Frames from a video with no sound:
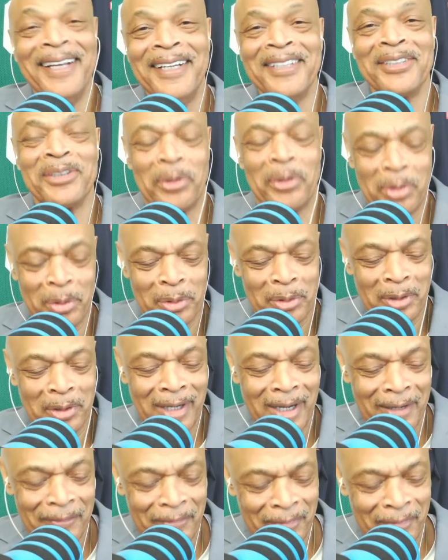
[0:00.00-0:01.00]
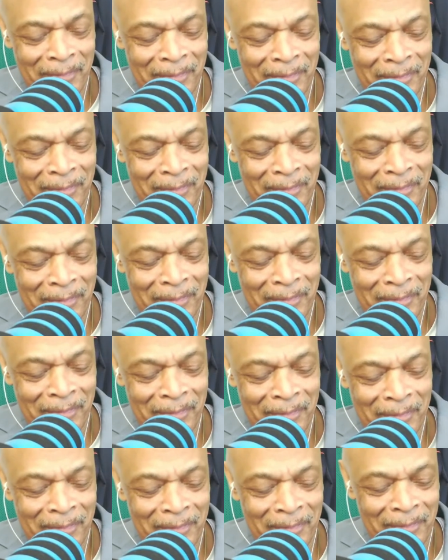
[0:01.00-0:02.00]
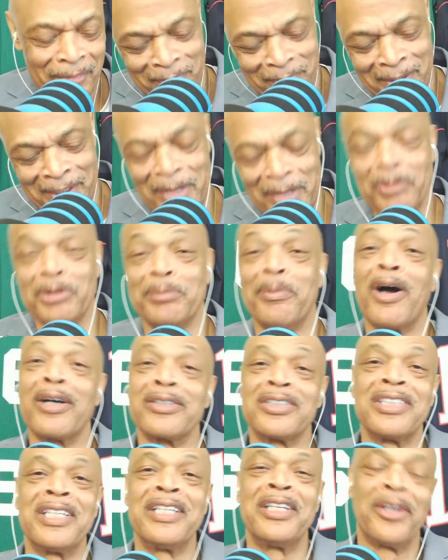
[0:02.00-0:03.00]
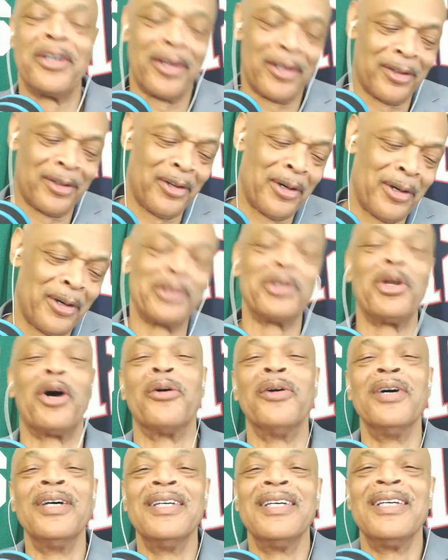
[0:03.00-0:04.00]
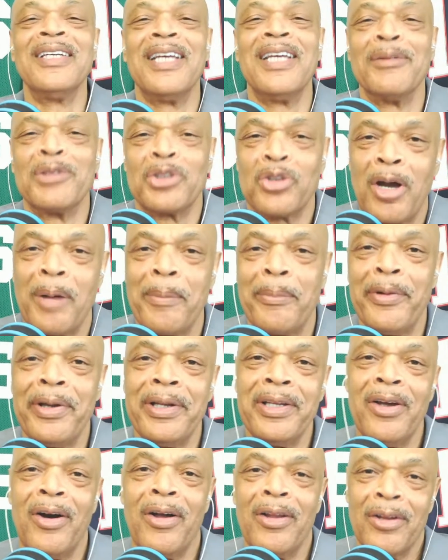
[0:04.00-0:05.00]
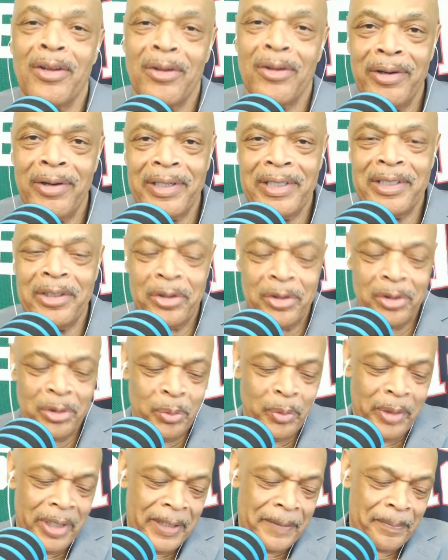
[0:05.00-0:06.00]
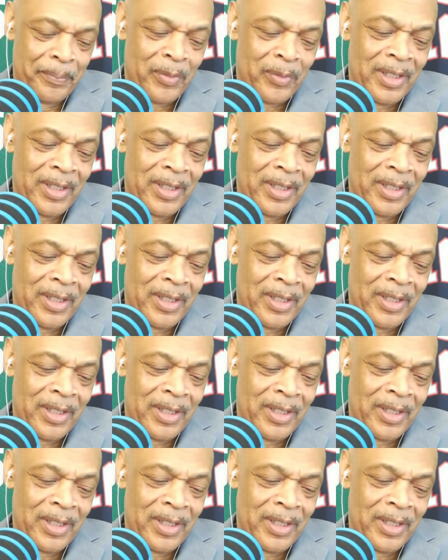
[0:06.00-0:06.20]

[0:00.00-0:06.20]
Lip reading: To quote a Godfather quote, it was Barzini all along, but no, it was Tom Brady all along in a good way.